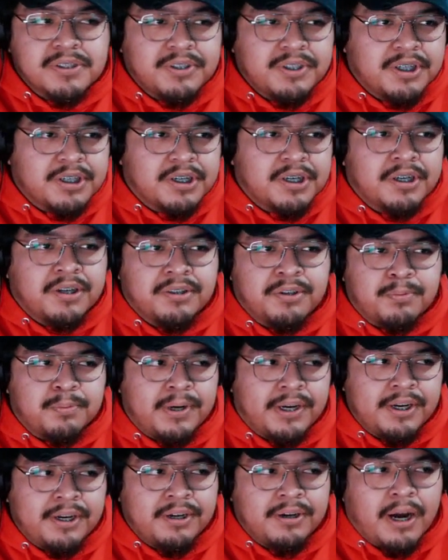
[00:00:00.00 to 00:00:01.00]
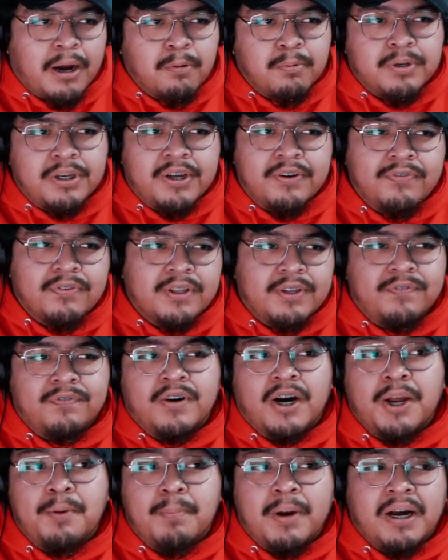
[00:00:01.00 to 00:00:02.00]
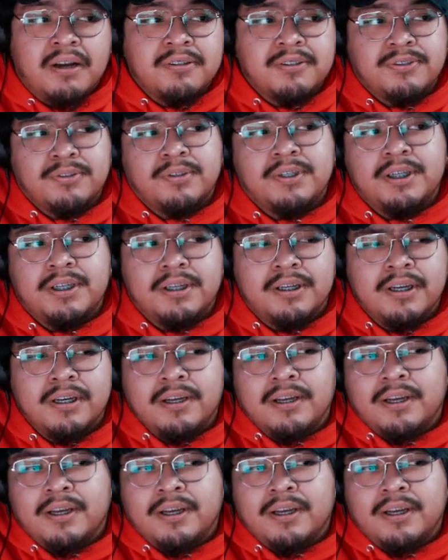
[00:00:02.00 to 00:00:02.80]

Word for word: to hear it on the radio, I would definitely vibe out to it.